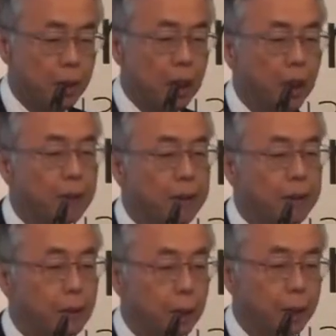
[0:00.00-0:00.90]

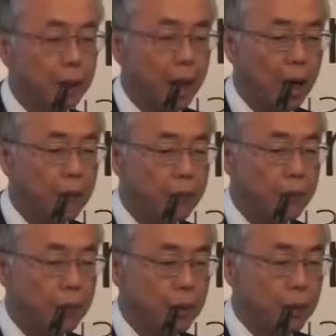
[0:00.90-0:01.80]
and we
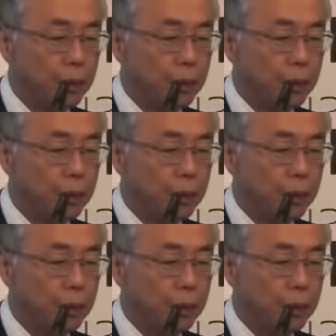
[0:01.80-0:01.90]
helps